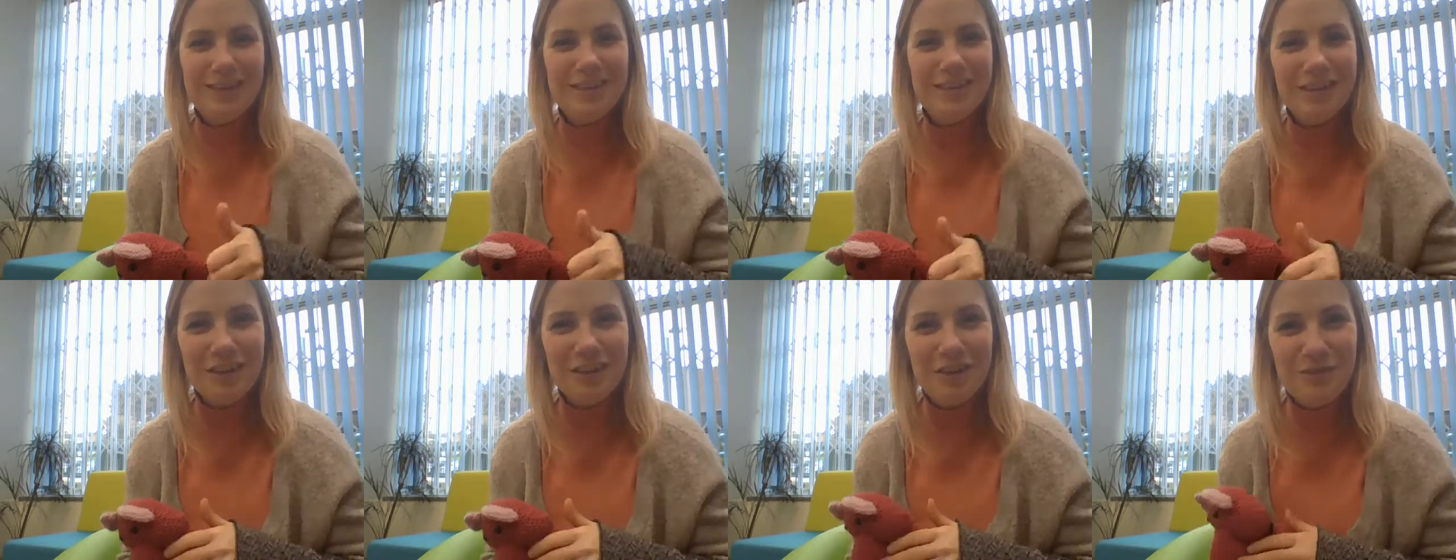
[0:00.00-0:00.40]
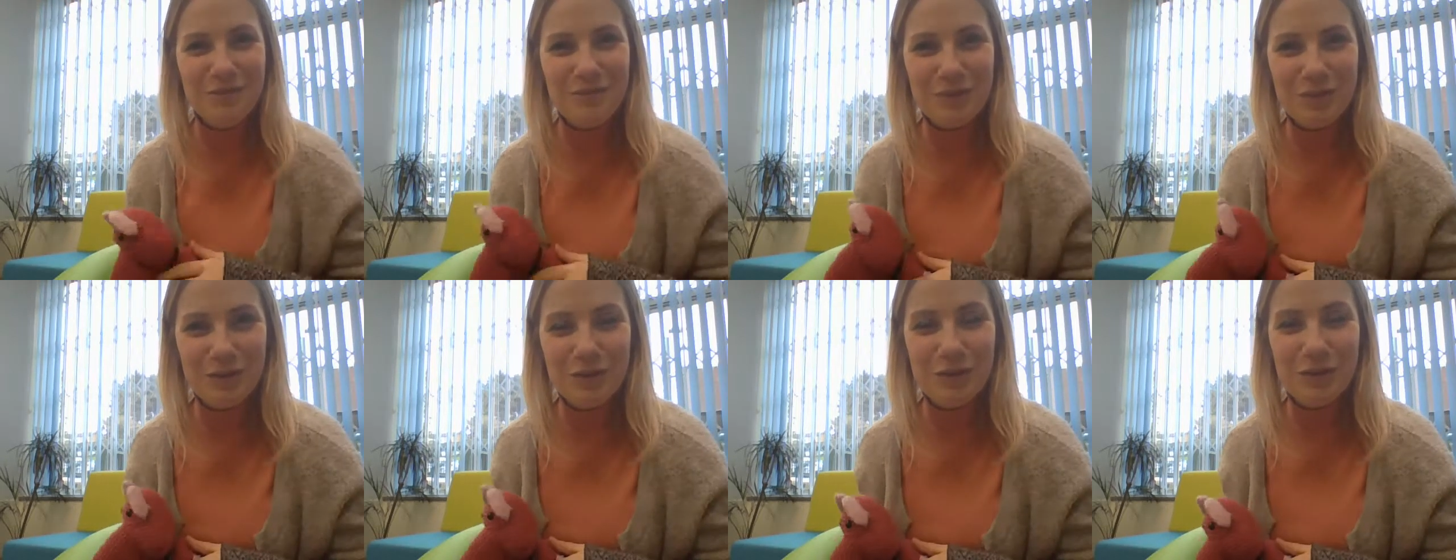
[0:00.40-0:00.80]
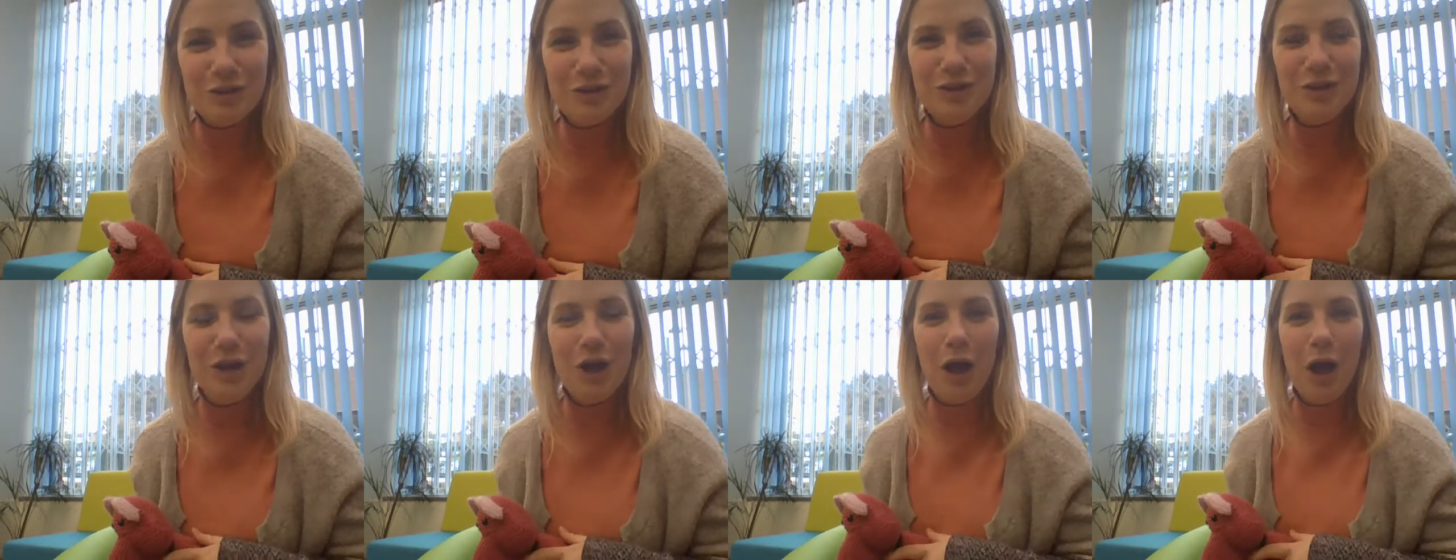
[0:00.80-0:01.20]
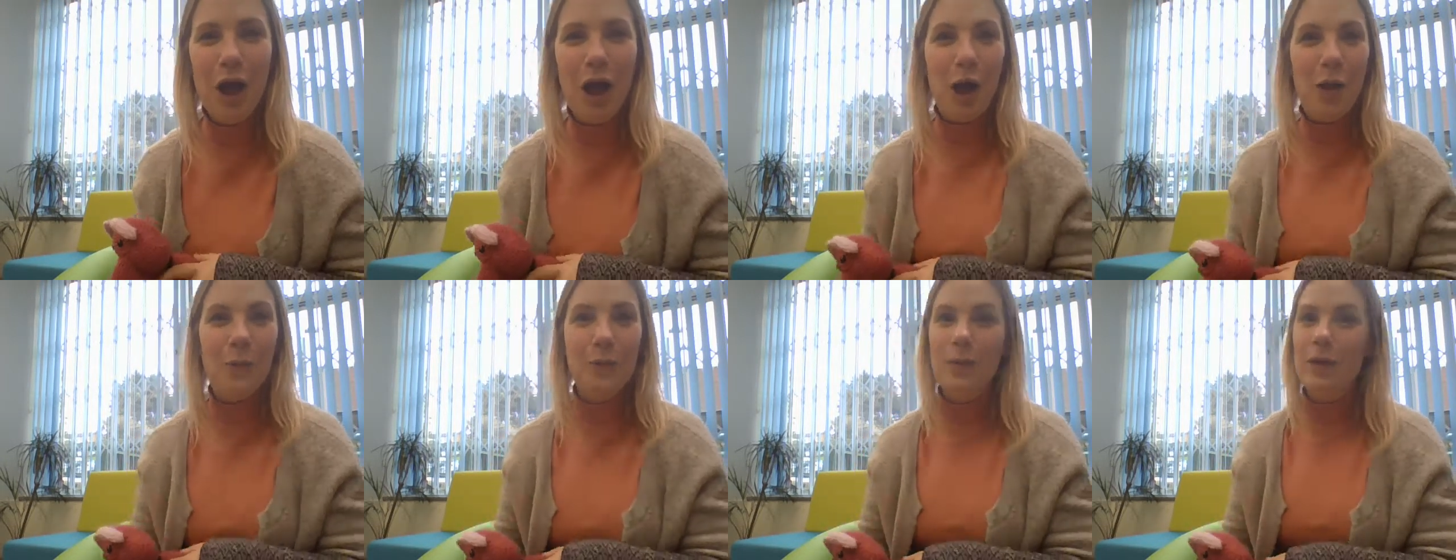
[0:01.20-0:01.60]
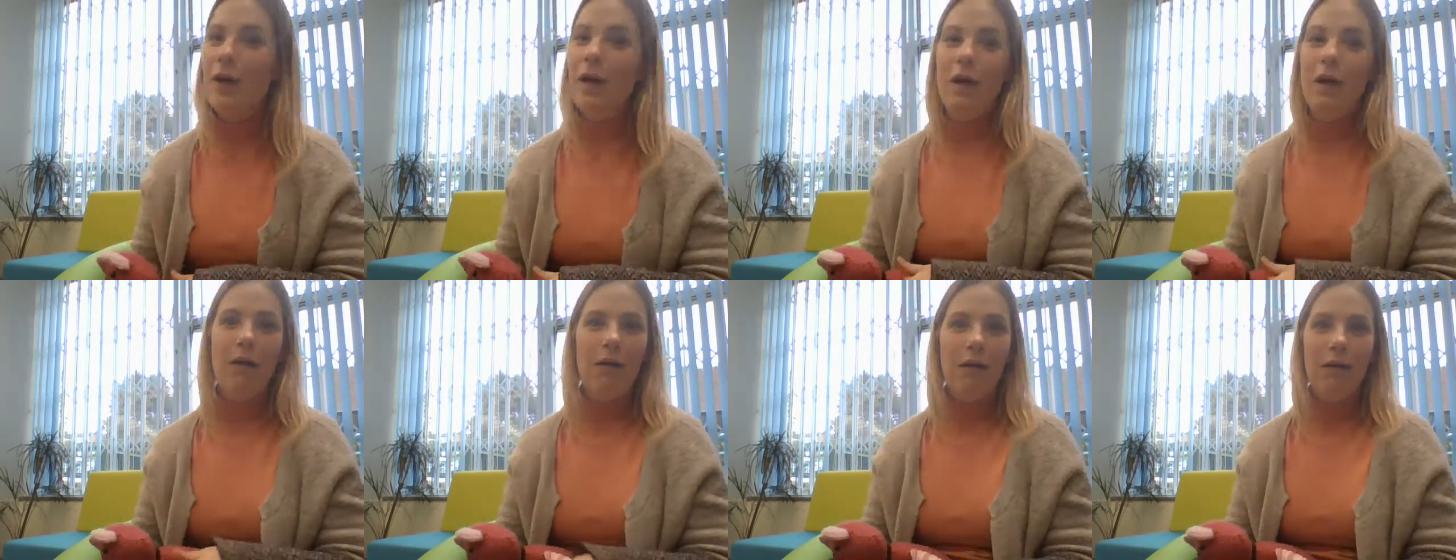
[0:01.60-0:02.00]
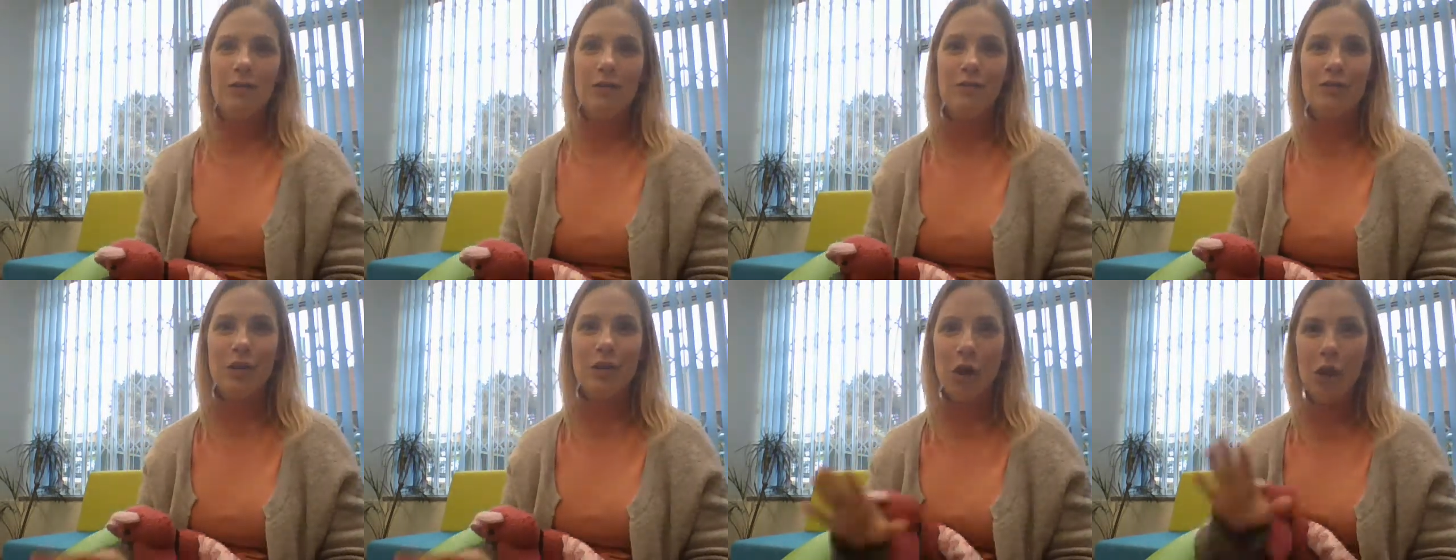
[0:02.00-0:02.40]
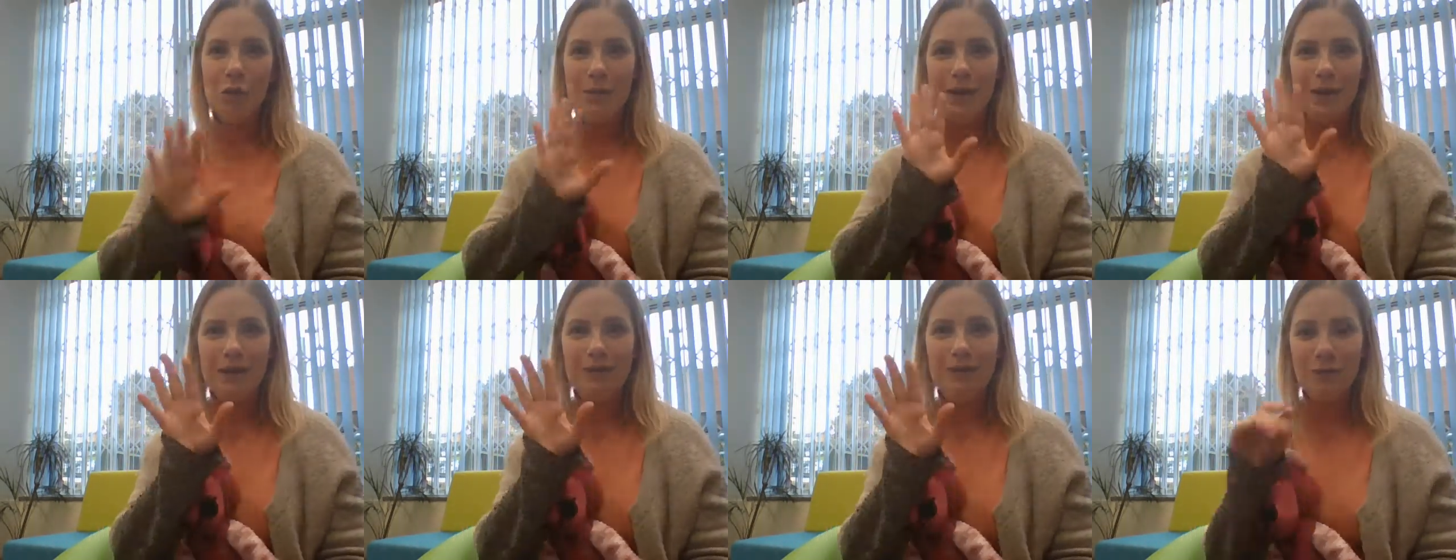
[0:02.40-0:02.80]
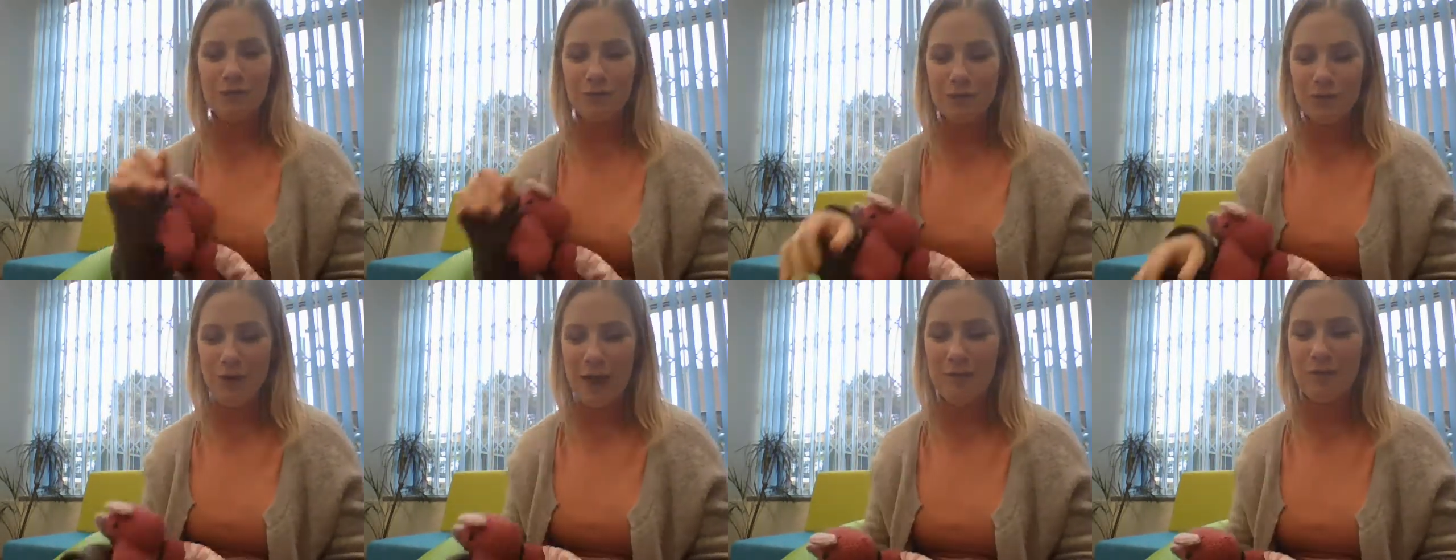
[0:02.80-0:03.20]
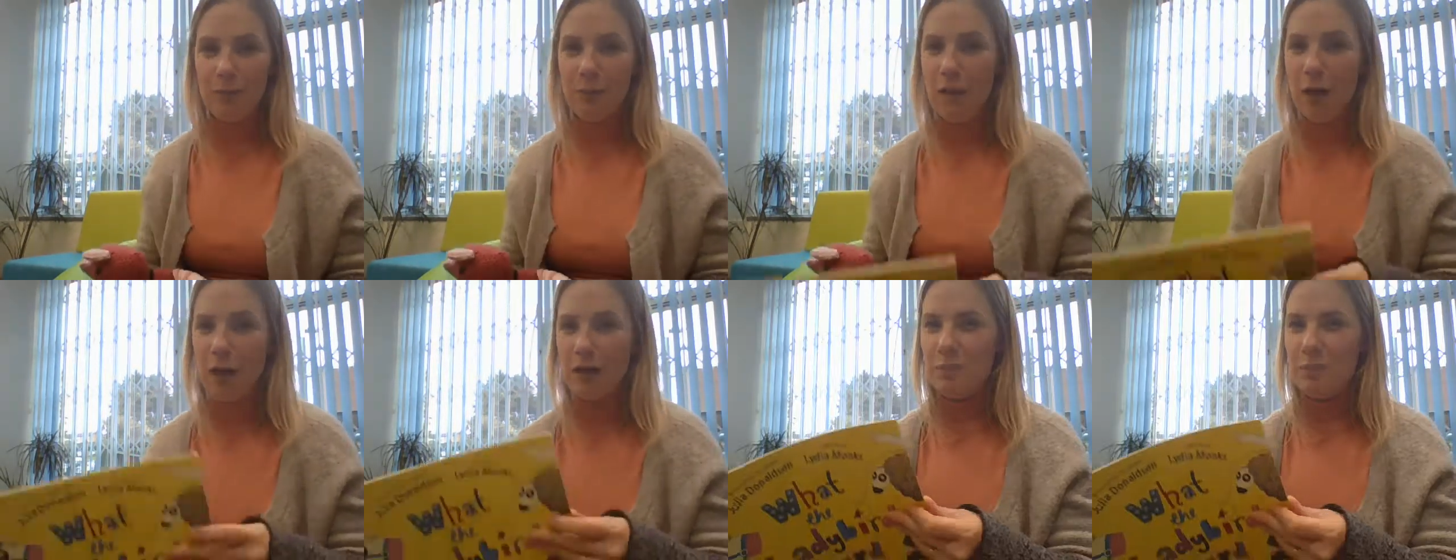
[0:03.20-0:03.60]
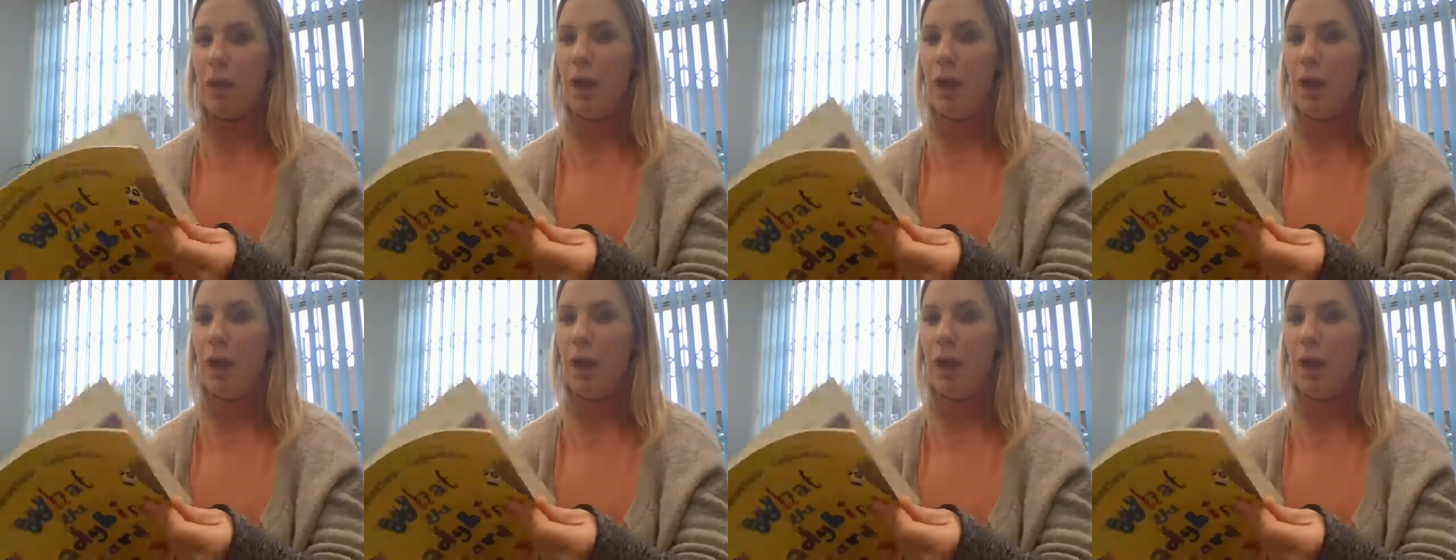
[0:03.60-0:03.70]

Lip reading: Super job. So many different favourite parts,